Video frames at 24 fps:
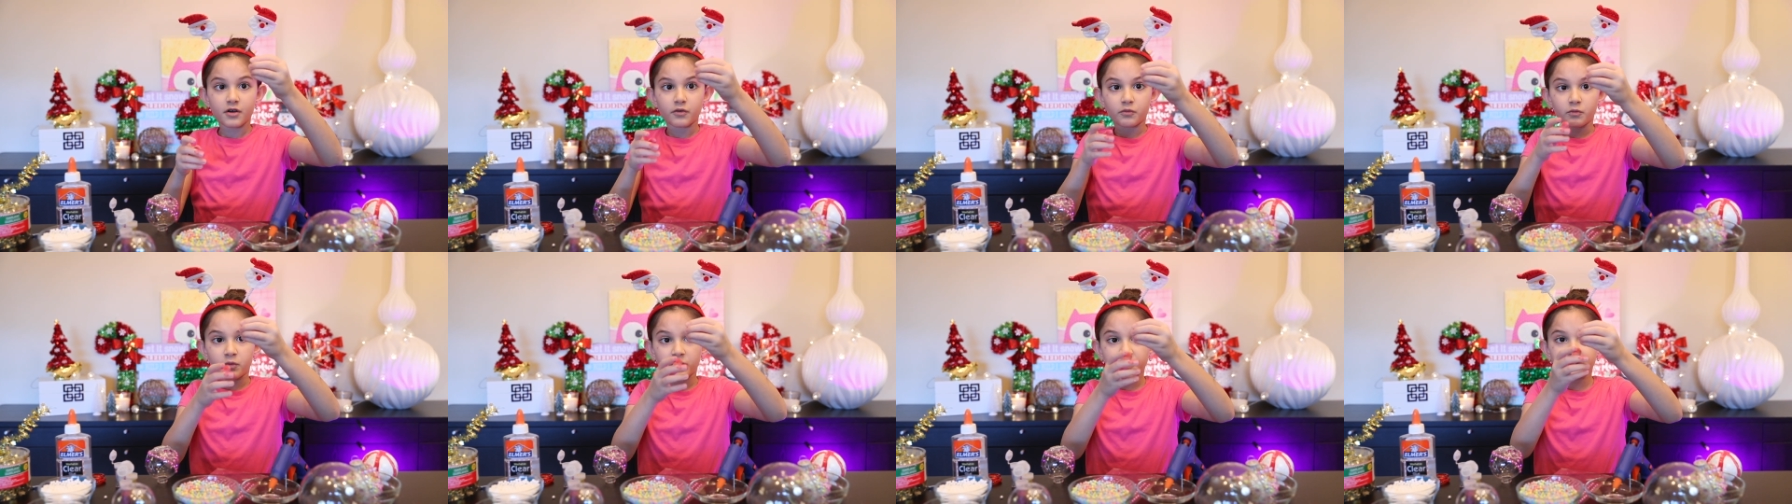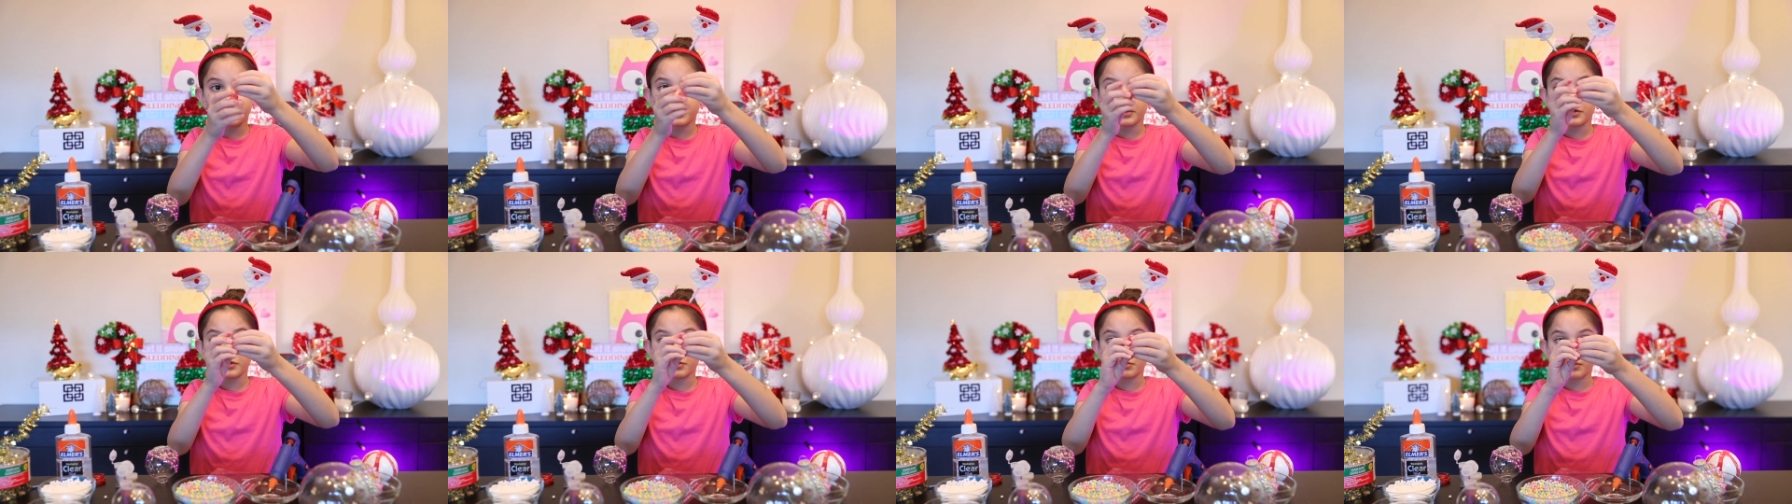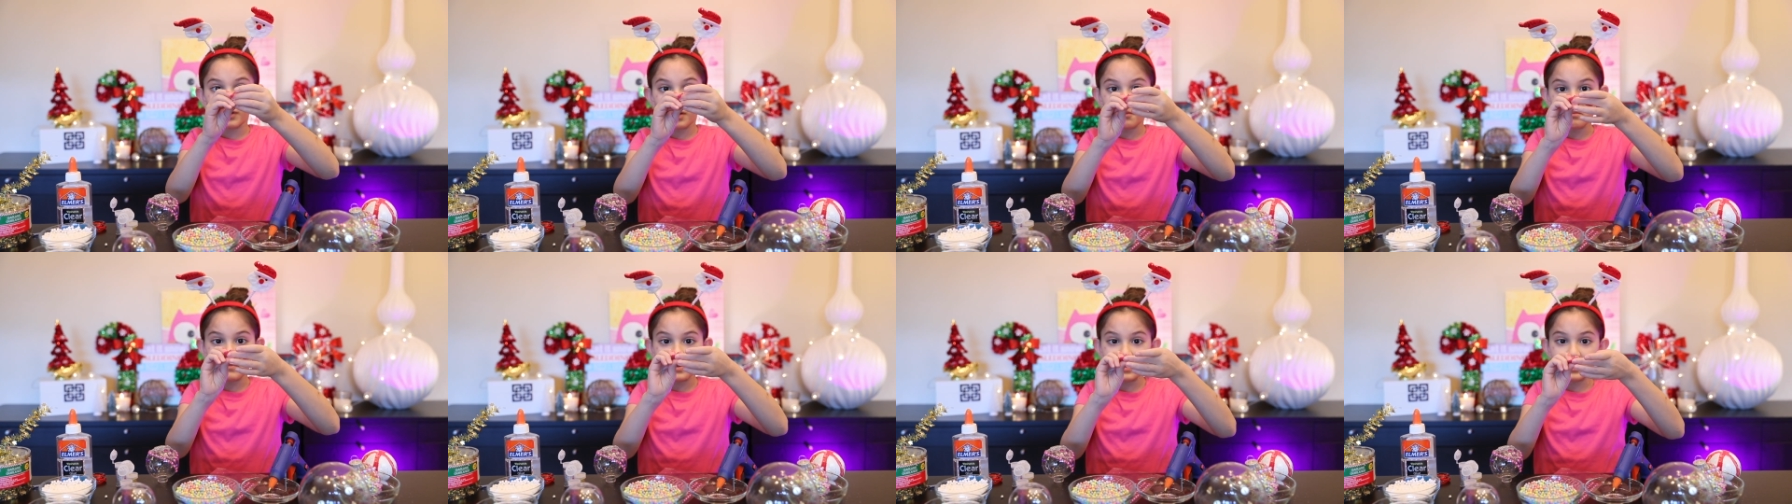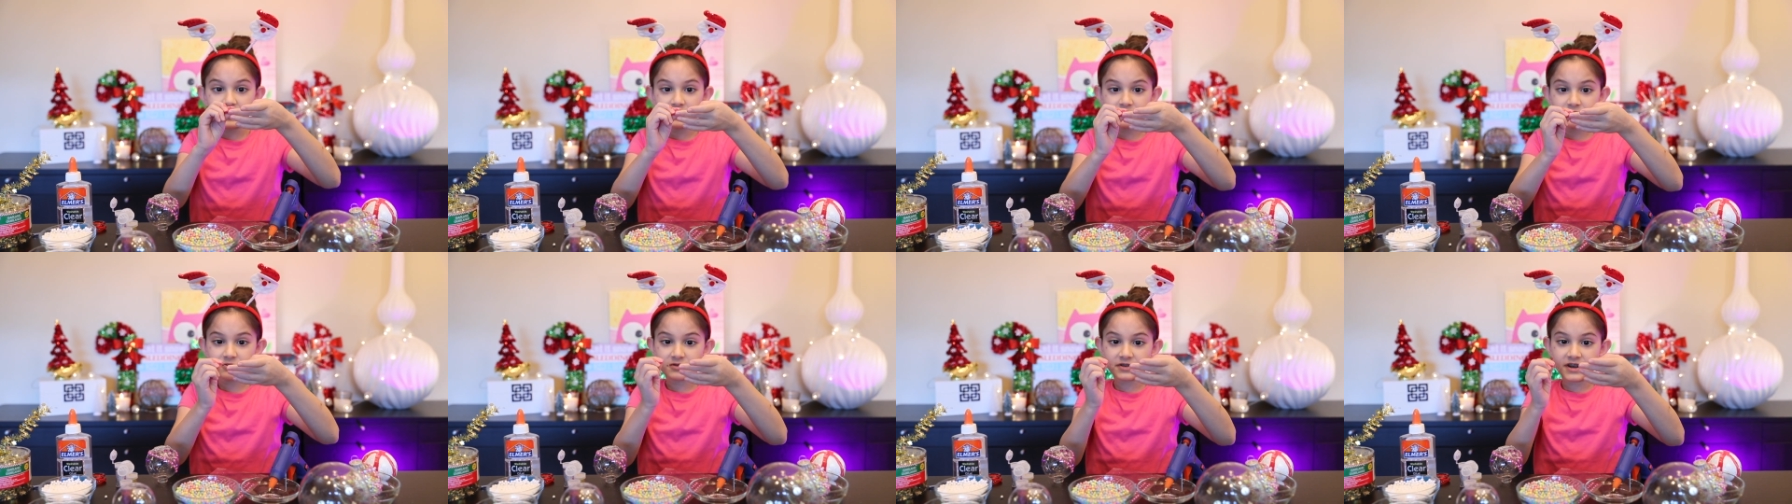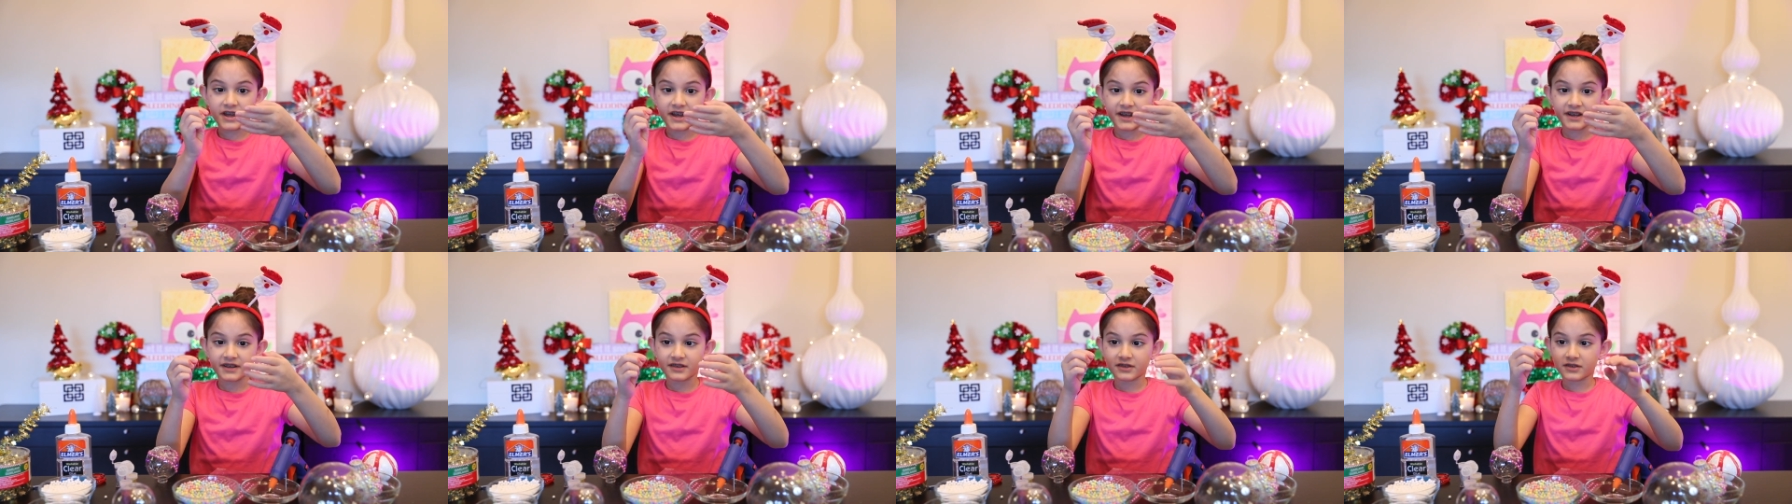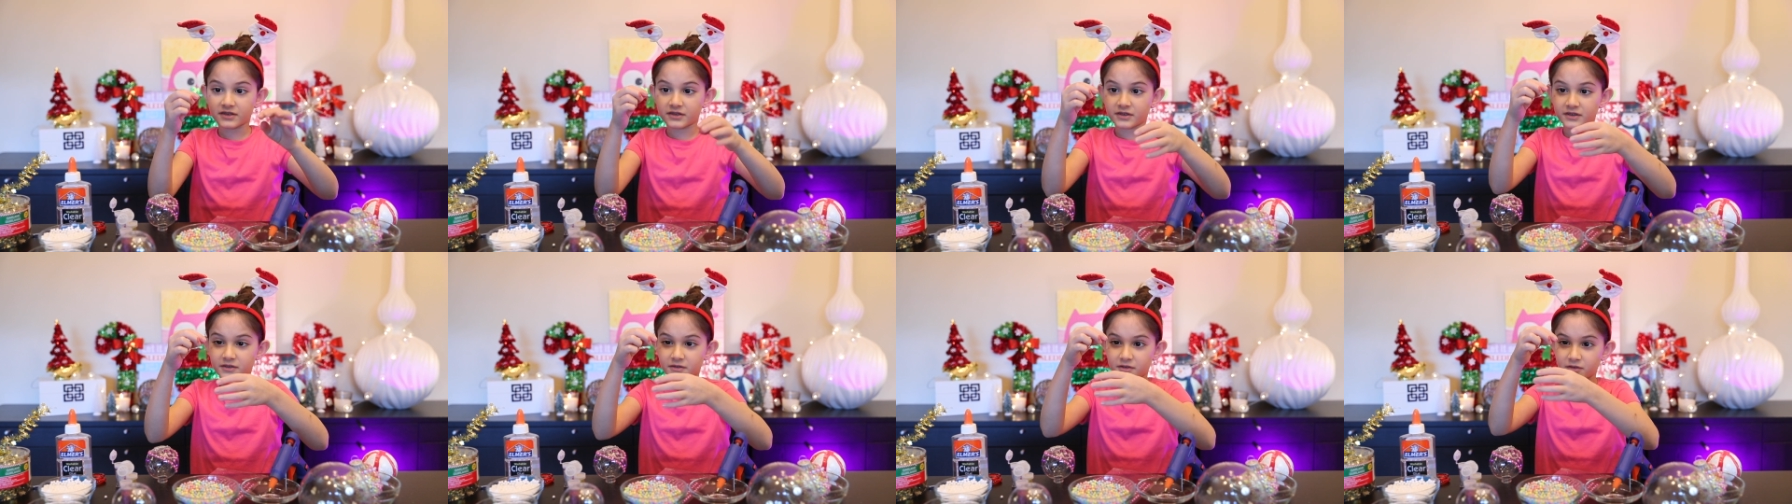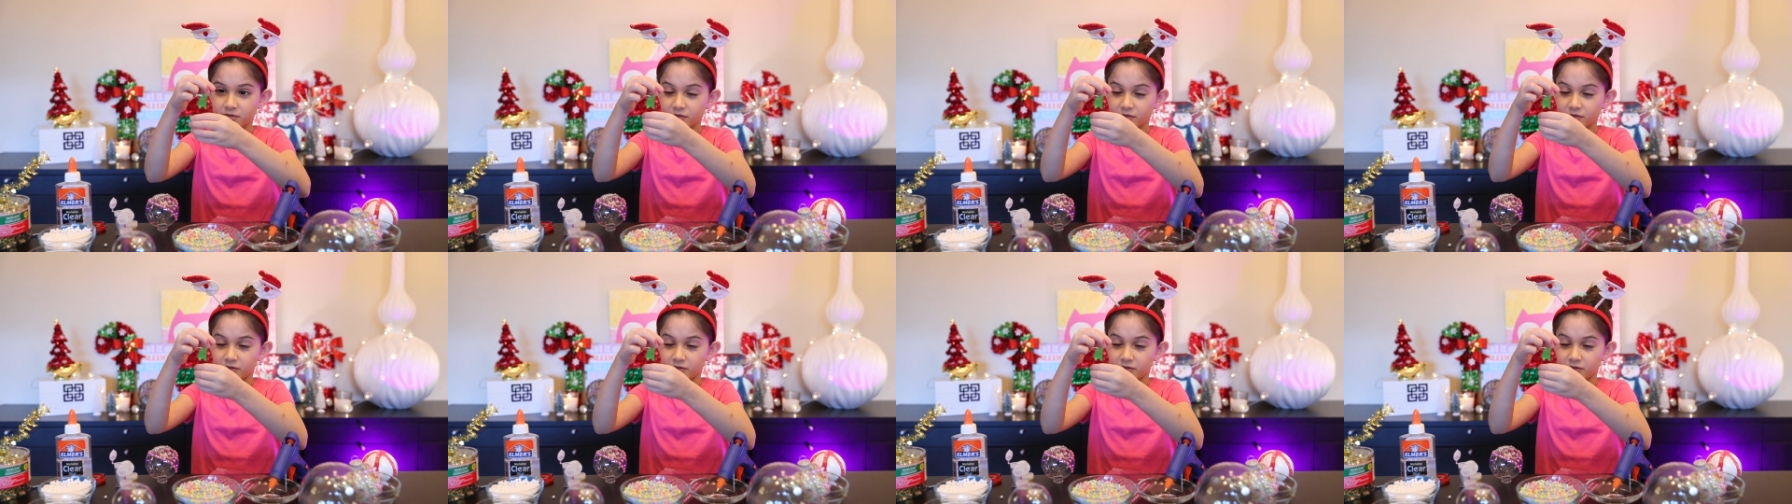what do you want me to do next?